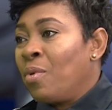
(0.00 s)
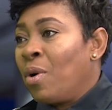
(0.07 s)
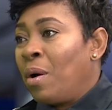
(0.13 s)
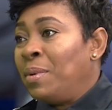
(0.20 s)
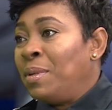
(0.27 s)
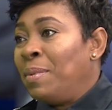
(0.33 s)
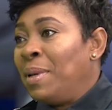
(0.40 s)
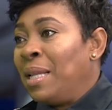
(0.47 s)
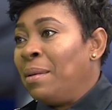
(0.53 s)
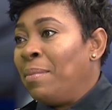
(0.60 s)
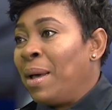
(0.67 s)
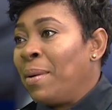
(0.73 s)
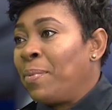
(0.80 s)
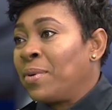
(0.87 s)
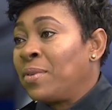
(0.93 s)
robbed mainly
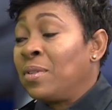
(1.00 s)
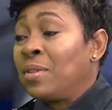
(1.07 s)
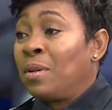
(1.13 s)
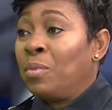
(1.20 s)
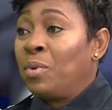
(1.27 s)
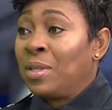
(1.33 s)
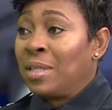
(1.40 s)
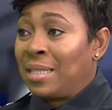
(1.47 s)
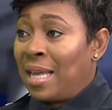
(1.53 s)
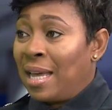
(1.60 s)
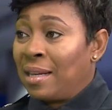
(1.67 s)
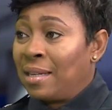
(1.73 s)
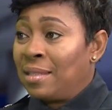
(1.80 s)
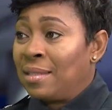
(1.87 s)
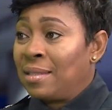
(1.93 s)
by persons on
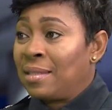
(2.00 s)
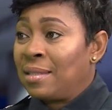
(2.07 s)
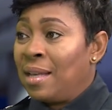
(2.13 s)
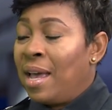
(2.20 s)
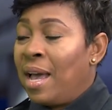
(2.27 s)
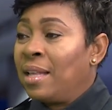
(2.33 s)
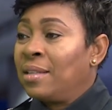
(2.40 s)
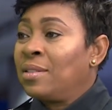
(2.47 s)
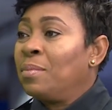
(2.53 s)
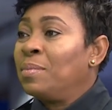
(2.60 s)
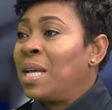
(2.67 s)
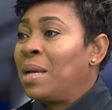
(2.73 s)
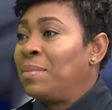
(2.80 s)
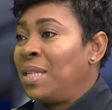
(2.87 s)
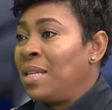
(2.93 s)
motorcycles mm-hmm. and
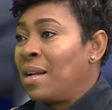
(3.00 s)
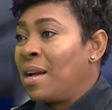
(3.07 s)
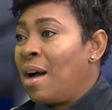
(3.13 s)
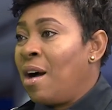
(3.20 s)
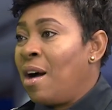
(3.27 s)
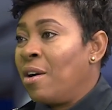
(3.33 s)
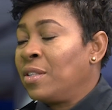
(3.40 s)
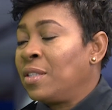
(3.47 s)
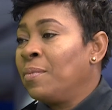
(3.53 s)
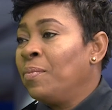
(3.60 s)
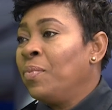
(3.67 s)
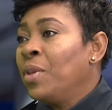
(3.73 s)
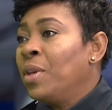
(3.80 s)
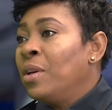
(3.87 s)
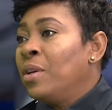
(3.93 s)
sometimes in cars.
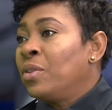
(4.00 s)
Mm-hmm.